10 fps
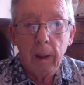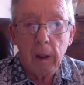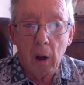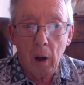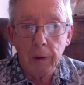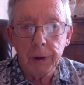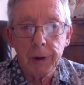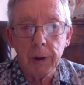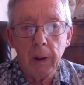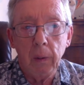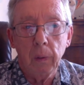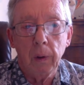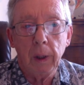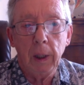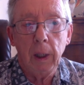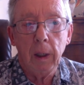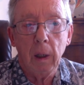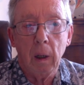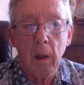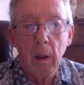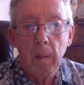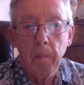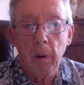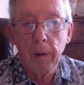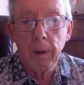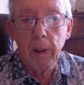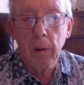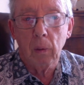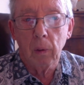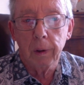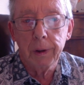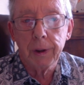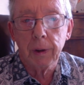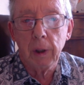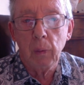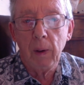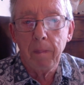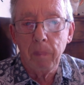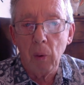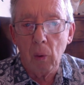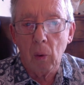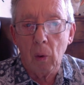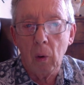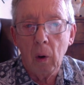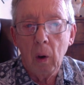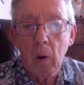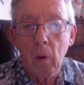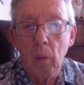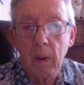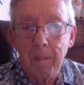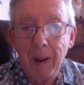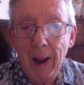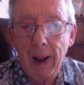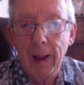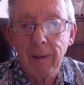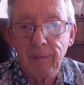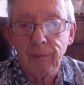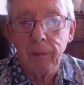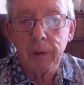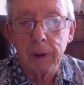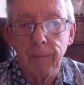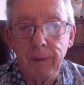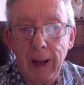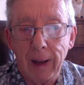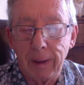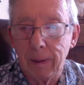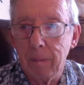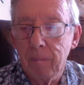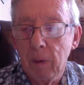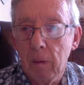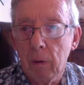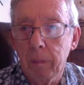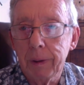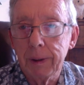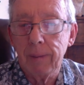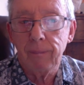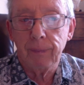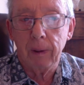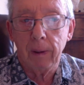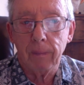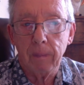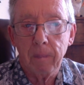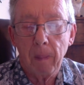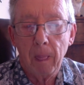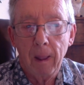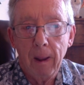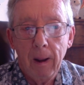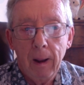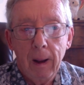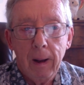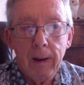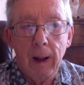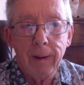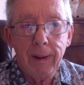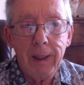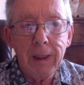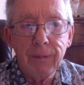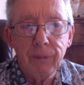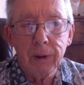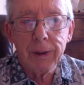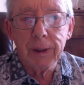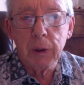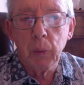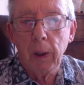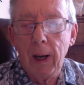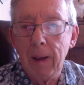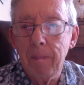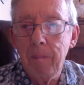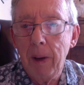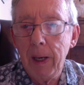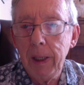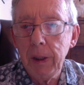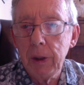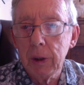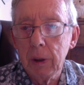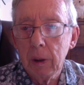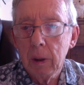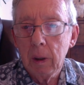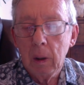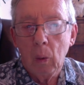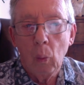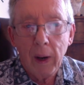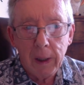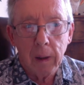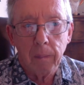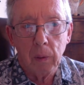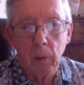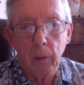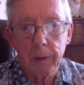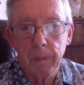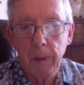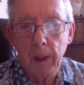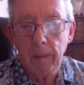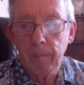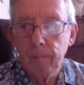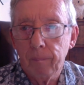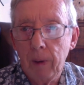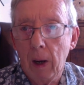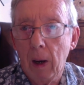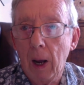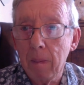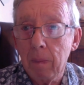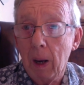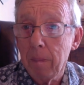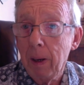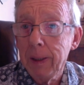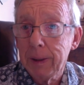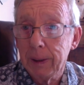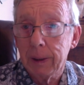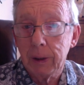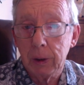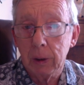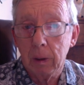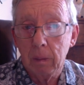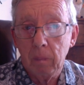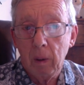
Constantly working in our bodily organs so that we bore or we bear the fruit of death. Romans 7, 5. Now, these verses were a major wake-up call to me. Now, I'm 80 this year.